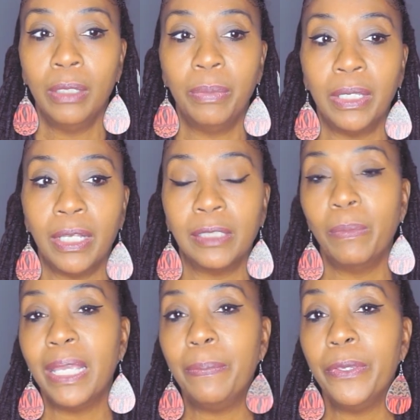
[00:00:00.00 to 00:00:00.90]
because
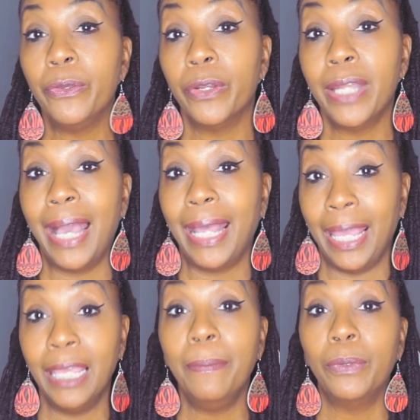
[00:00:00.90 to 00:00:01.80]
maybe you're not
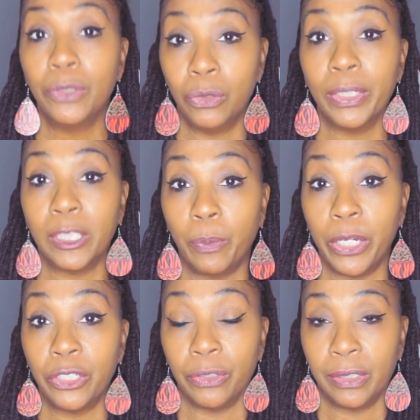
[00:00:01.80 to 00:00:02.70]
able to
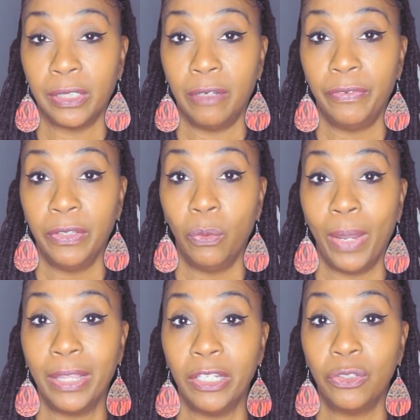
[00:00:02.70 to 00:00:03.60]
express yourself in the
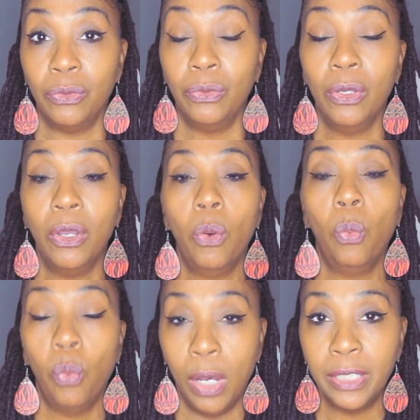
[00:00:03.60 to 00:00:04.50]
way that you
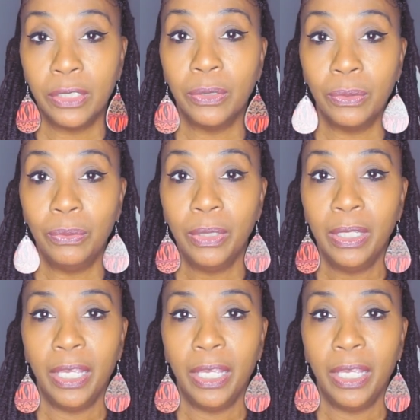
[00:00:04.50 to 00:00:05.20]
want to,